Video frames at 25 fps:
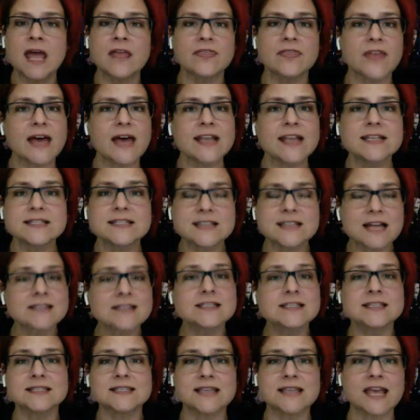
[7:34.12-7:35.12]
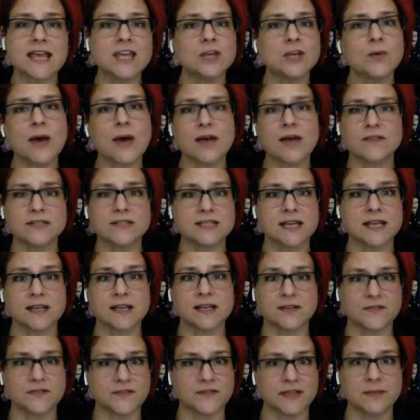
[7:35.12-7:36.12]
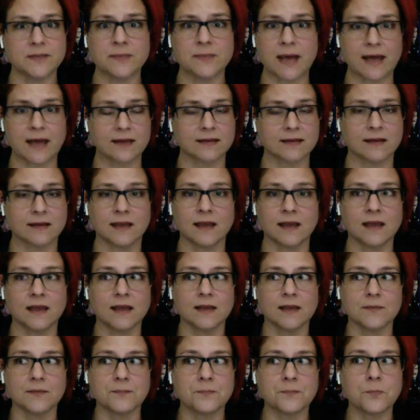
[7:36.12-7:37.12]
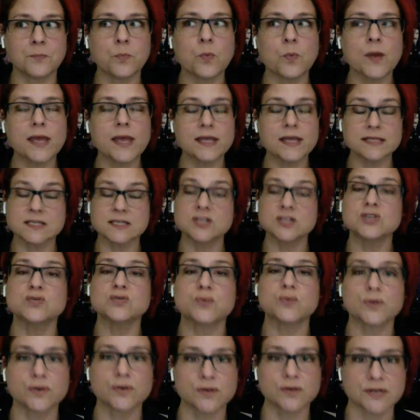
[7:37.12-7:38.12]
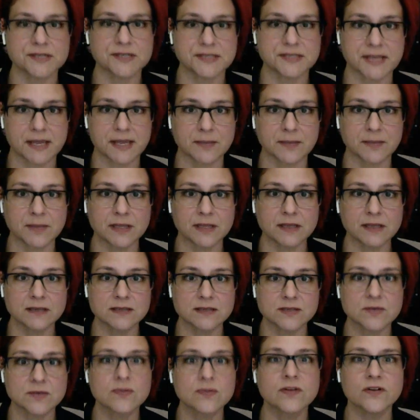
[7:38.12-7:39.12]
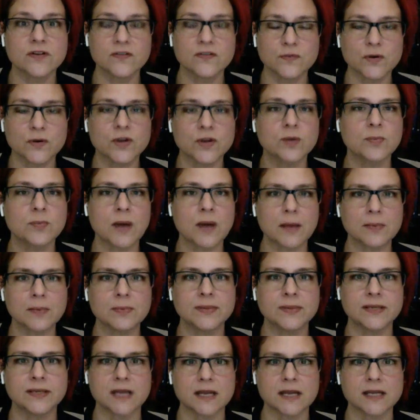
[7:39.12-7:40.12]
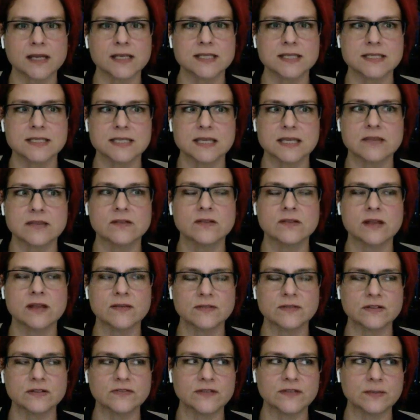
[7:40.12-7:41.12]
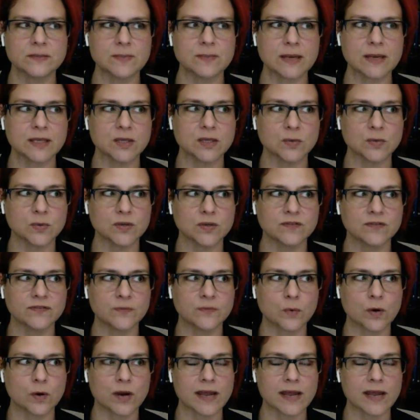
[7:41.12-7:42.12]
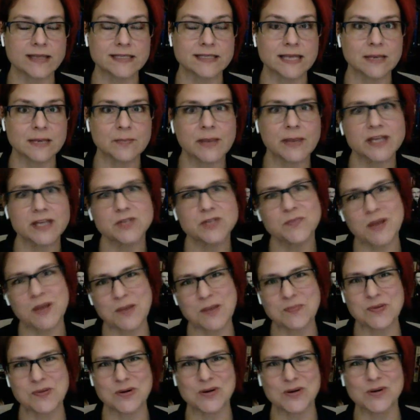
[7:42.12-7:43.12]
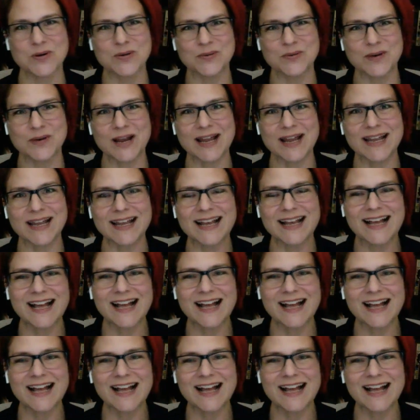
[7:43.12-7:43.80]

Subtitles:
That is not to say you have a ton of feedback. It's a shorter assignment, so therefore you're probably not going to see the level of feedback you would for a 10-page paper, right?